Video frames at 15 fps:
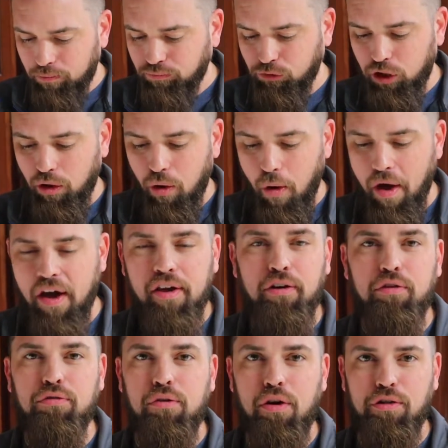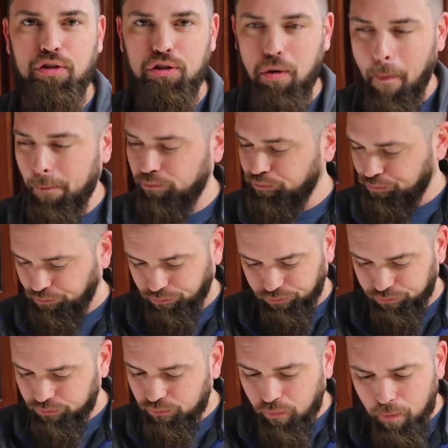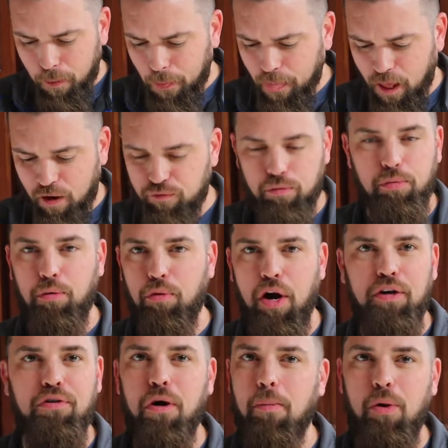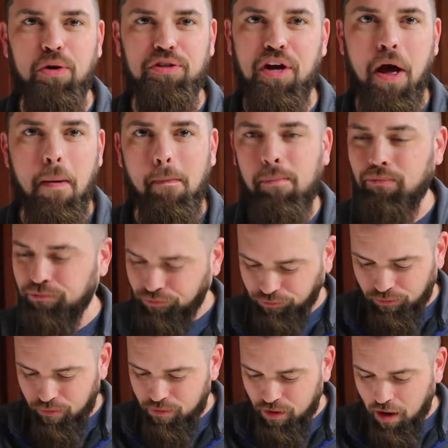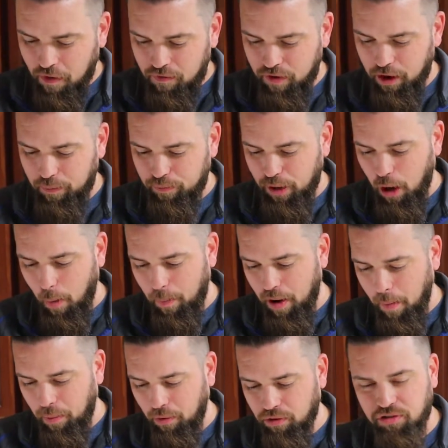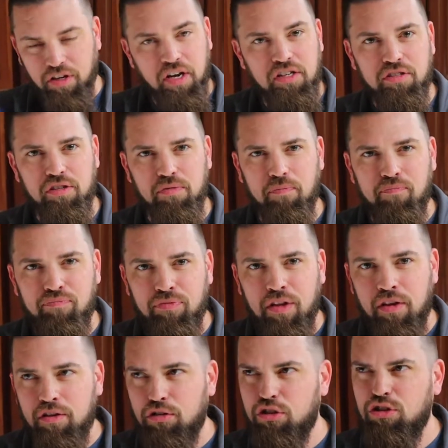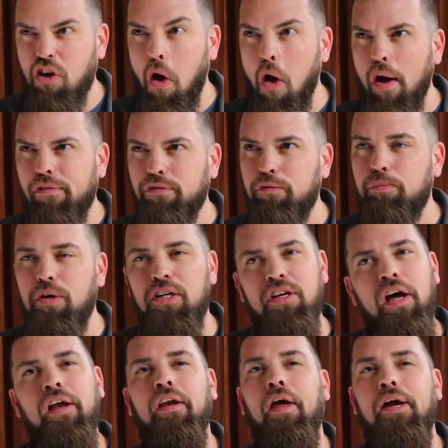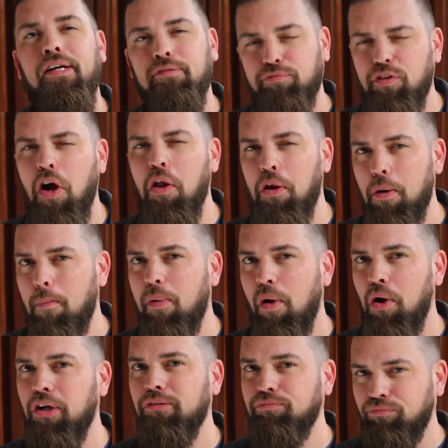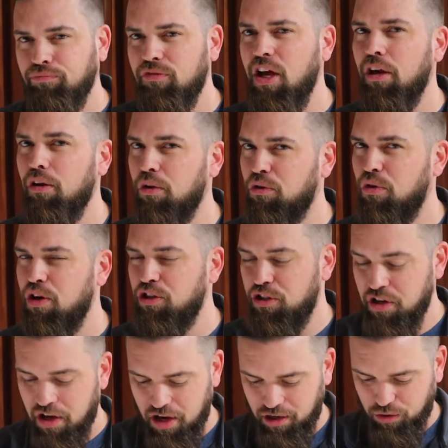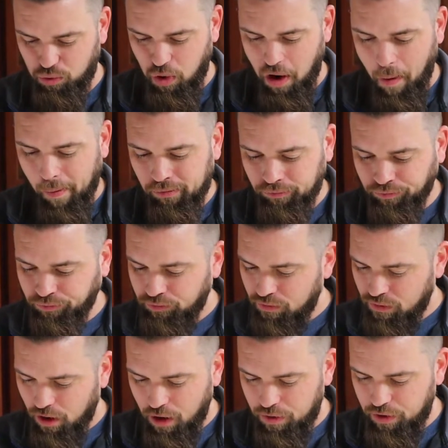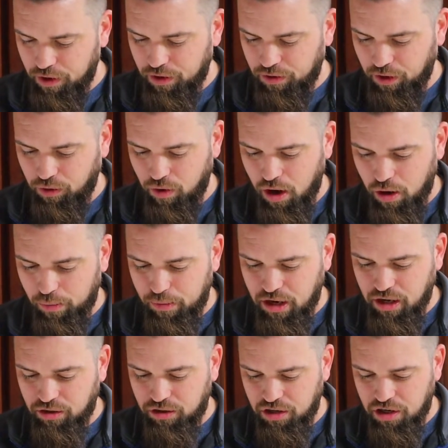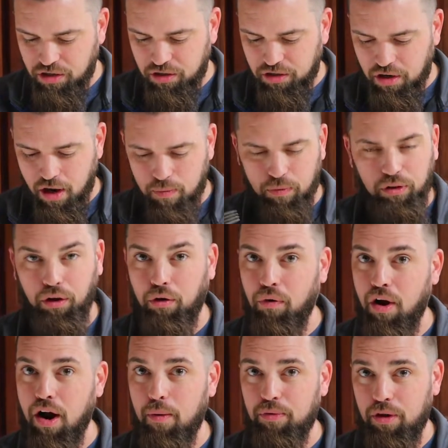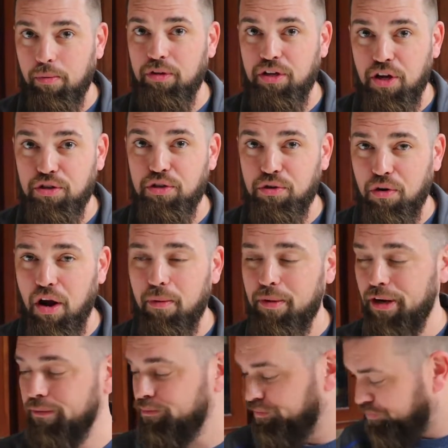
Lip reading: The little added crunch from the breadcrumb on top. That bell pepper is nice and soft, but not like falling apart. Got a little crunch to that as well. The ground meat seasoned up with the crab, the imitation crab meat.